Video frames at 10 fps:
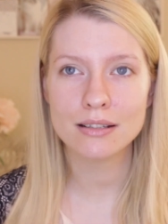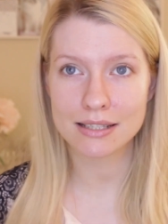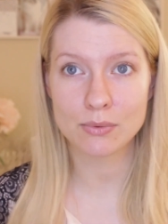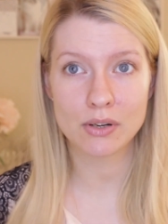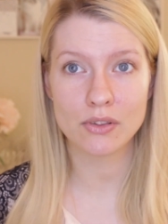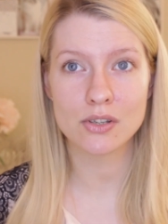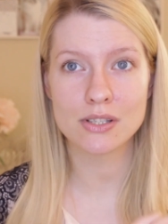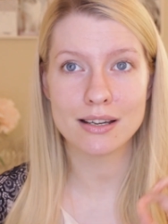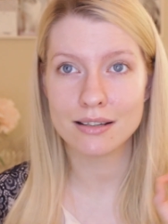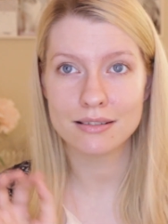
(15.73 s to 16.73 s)
He's one of
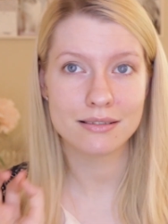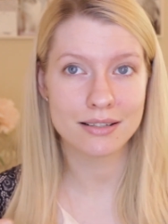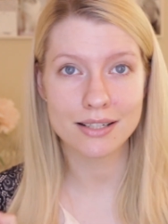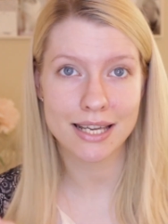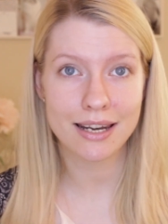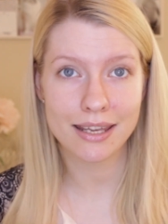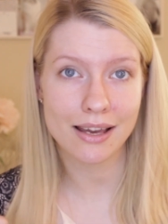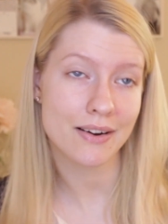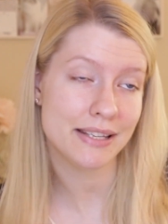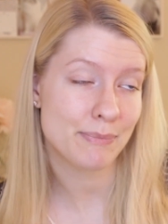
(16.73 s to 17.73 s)
those Titanic
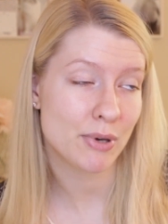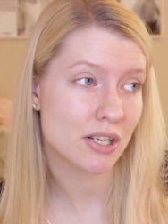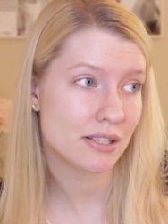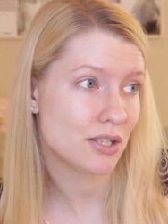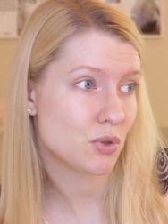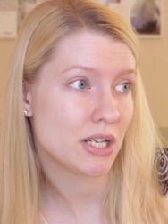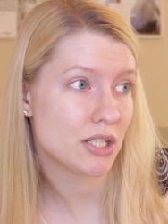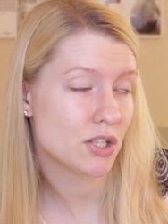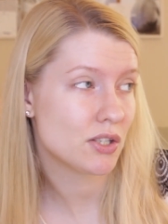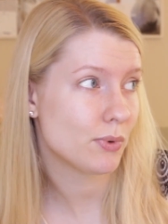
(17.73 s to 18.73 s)
iceberg
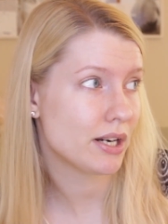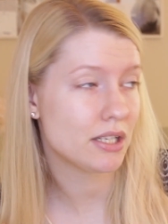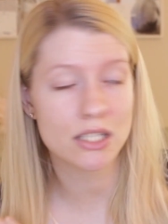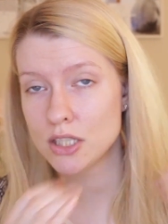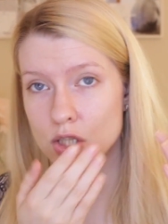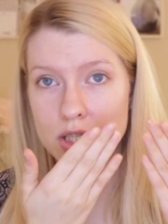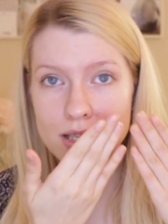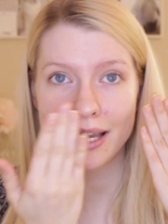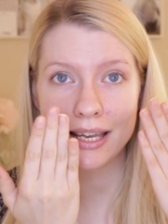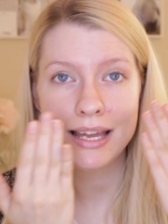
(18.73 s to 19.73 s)
situations where he's just
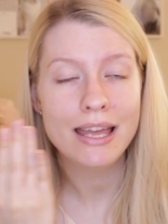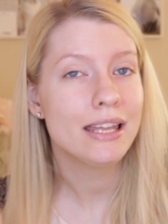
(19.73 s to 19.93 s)
like,